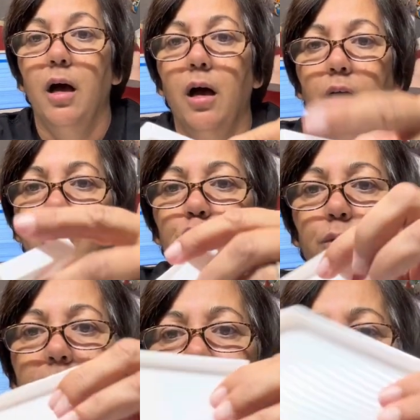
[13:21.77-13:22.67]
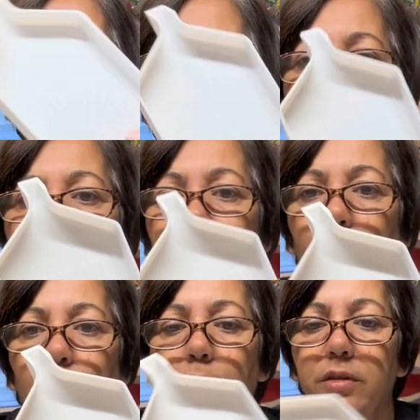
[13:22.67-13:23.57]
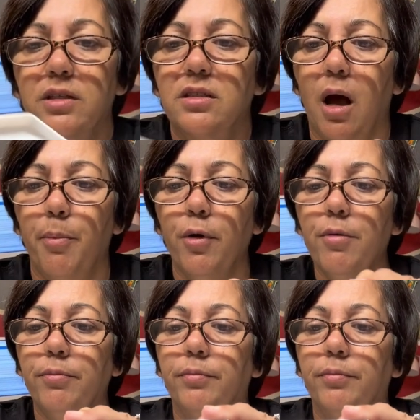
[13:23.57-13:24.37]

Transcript: A tray with a stopper.